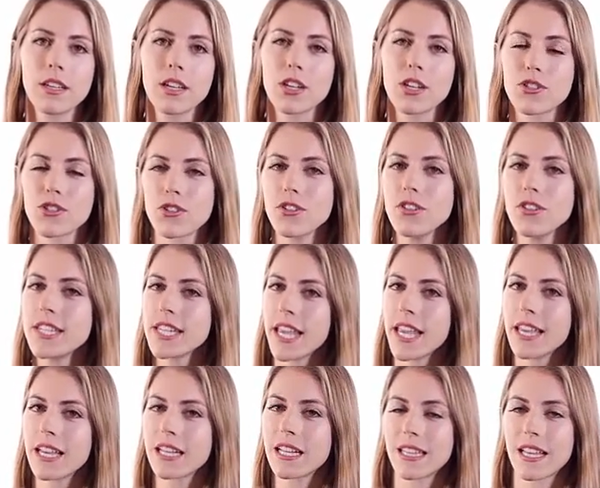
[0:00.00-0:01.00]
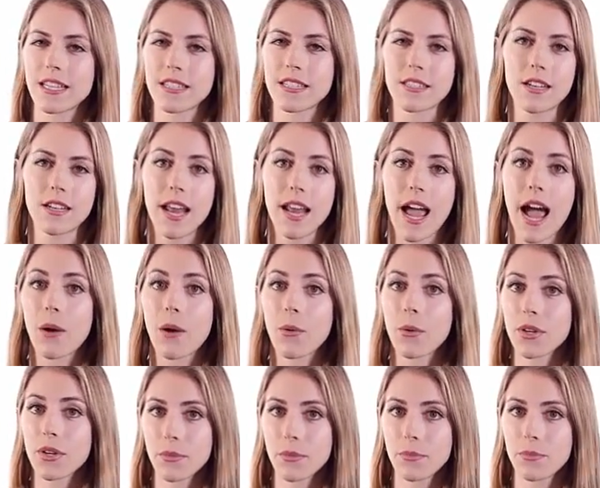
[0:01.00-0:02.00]
It should take less than an
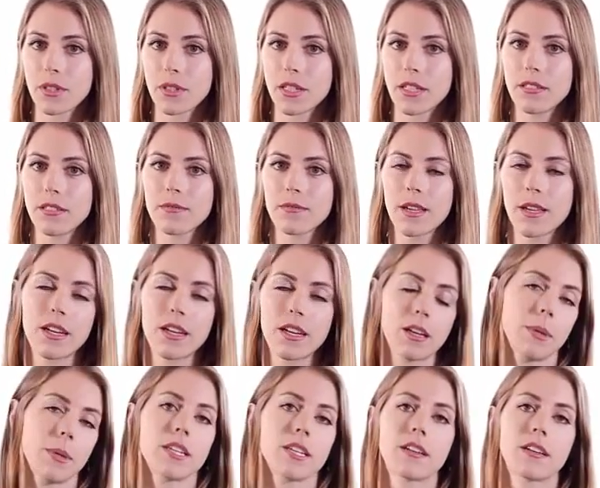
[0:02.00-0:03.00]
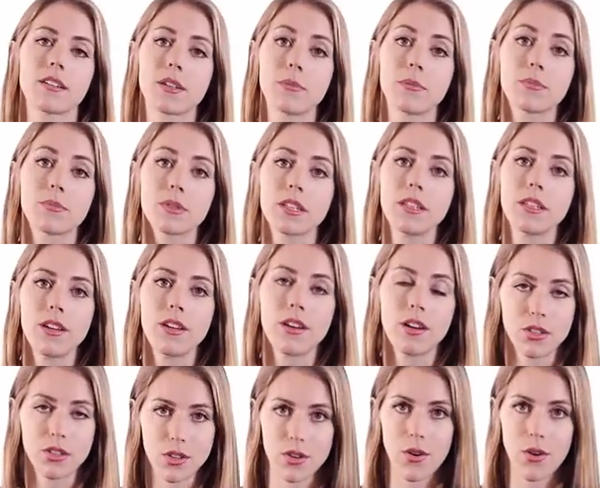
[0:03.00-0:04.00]
hour to complete, and it can be done completely
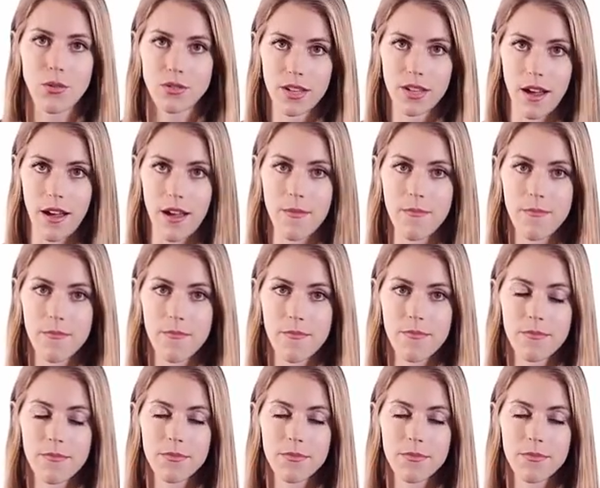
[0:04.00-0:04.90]
on your own time.